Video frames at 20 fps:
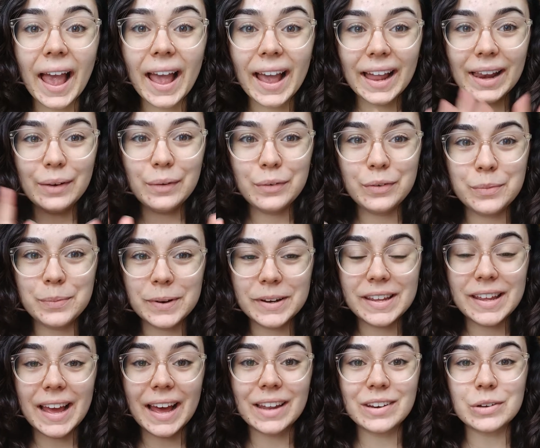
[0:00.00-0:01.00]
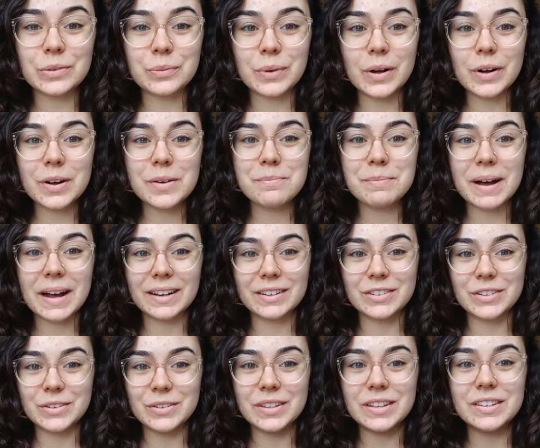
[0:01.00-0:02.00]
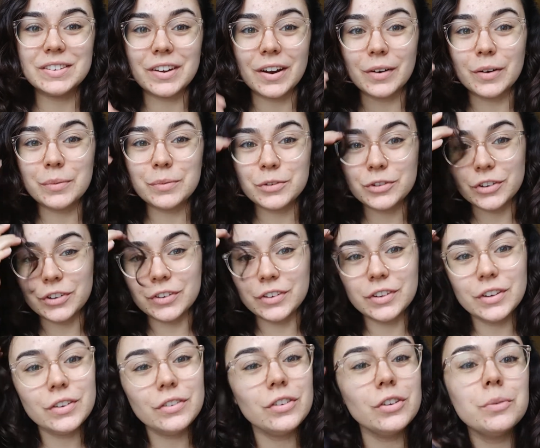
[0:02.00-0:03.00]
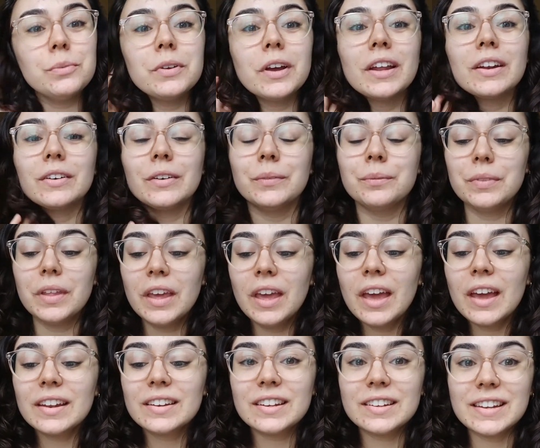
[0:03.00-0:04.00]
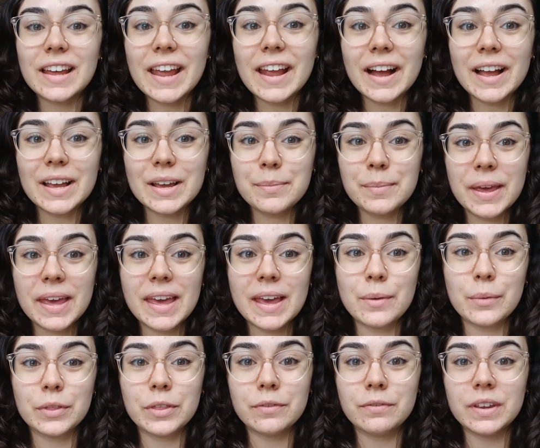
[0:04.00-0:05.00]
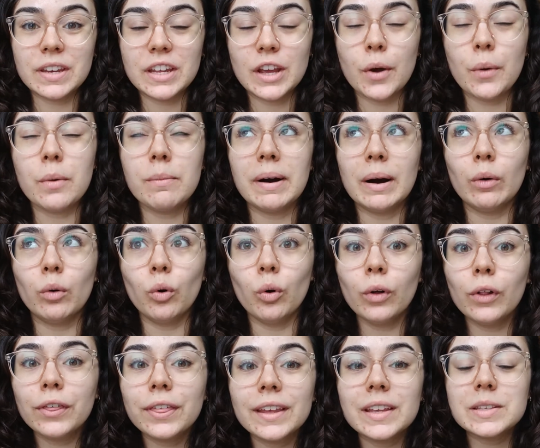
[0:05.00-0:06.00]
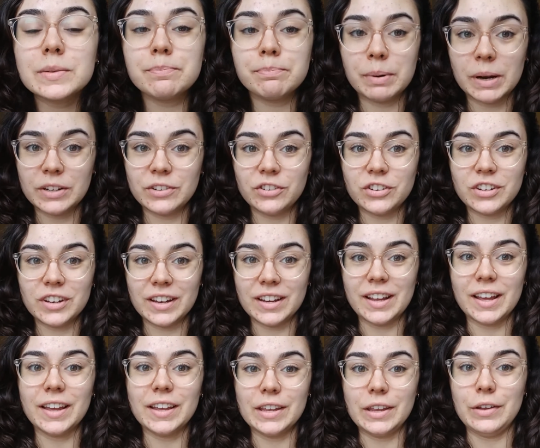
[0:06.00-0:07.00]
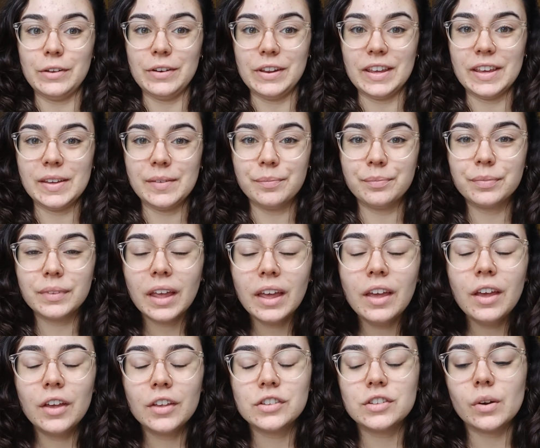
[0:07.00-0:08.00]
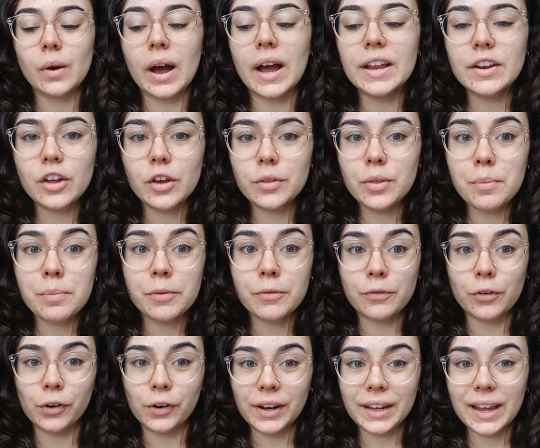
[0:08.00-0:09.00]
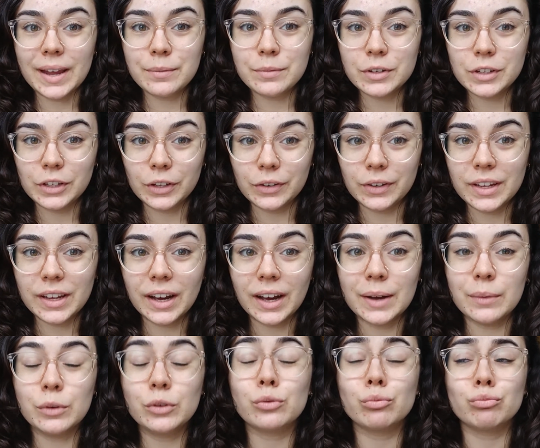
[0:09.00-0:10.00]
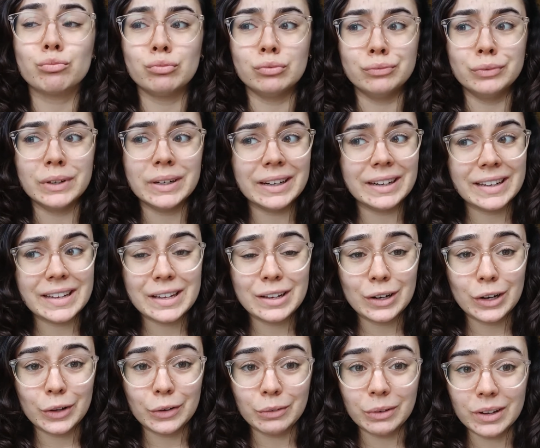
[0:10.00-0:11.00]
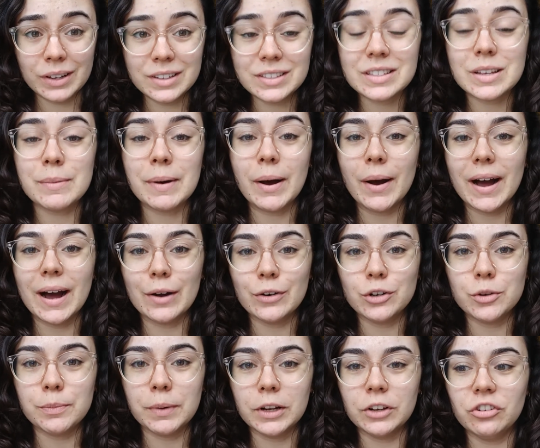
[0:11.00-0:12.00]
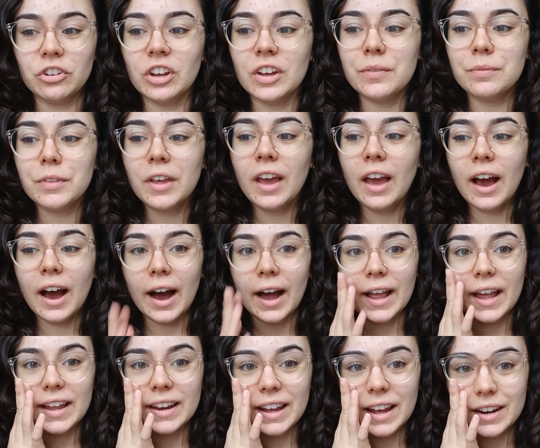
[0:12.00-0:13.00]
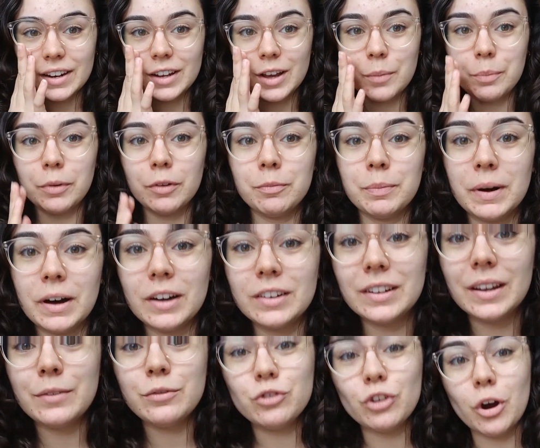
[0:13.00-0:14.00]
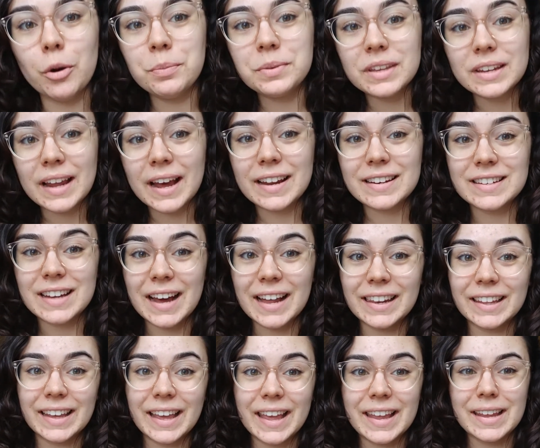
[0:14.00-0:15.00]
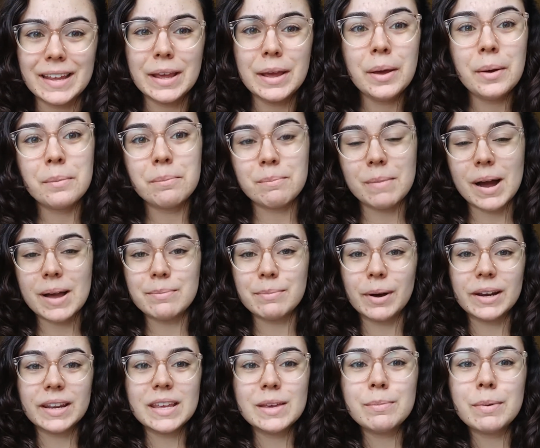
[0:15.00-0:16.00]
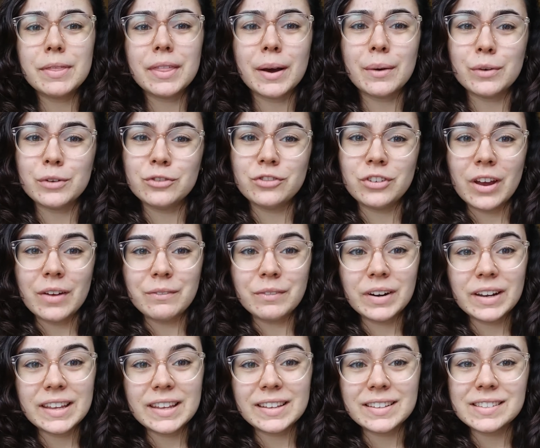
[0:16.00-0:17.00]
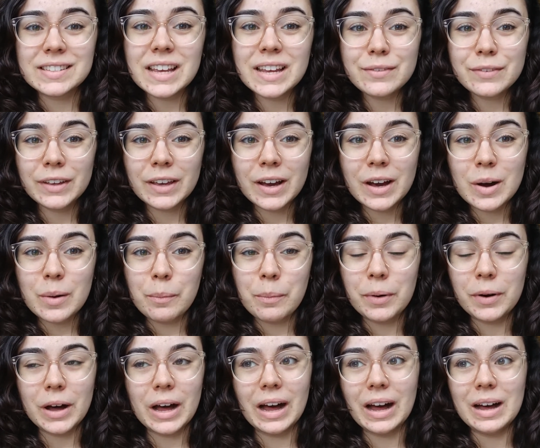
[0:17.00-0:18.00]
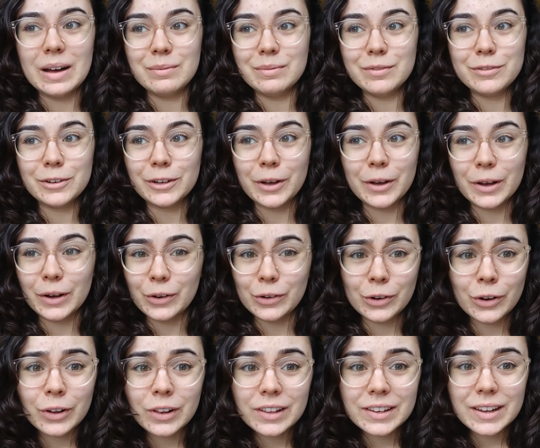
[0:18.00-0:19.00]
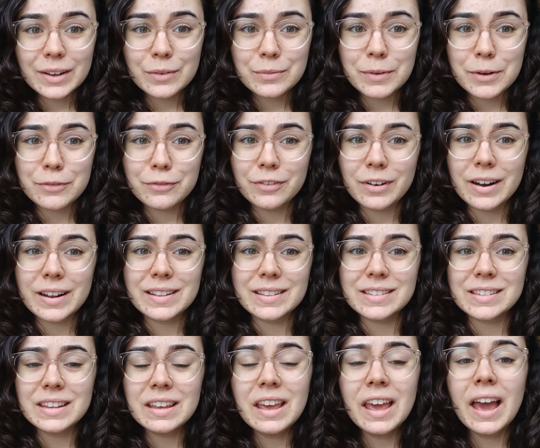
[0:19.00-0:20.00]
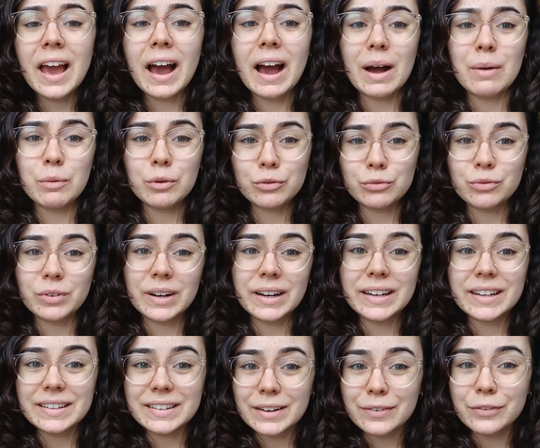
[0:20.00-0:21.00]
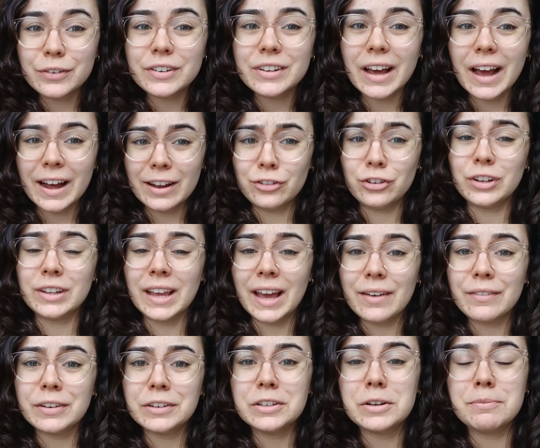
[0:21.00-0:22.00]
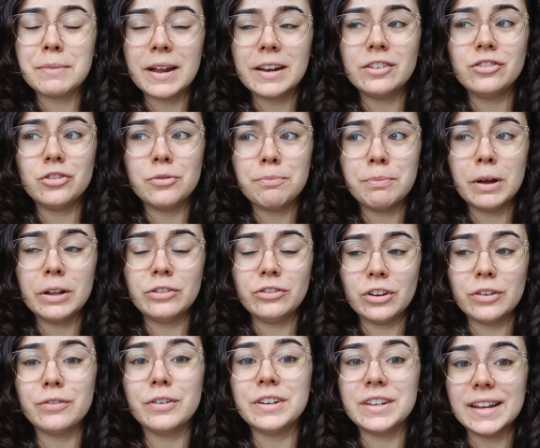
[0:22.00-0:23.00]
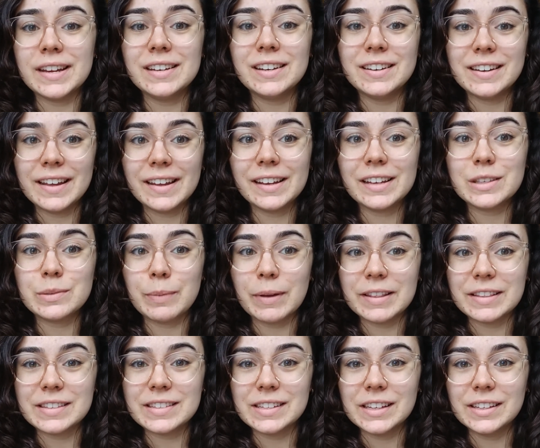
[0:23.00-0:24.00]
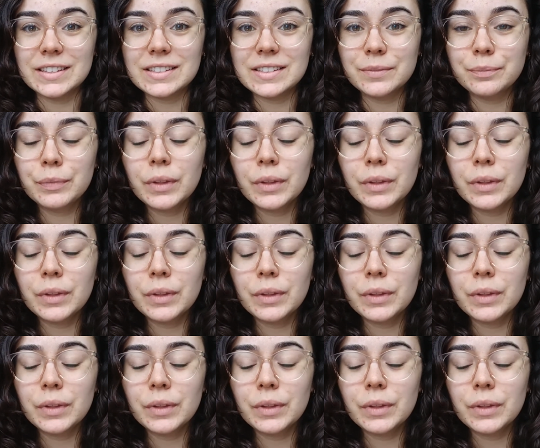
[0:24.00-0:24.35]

Hello everybody and welcome back to the Durham Student YouTube channel. Today I am here with a video about all things budgeting at uni. So I know that before I came to uni I was really clueless about how to budget. I had had a couple of part-time jobs and had to allocate my money, but that was generally saving up for going on holiday with my friends and was really different to actually having to manage a budget for day-to-day expenses.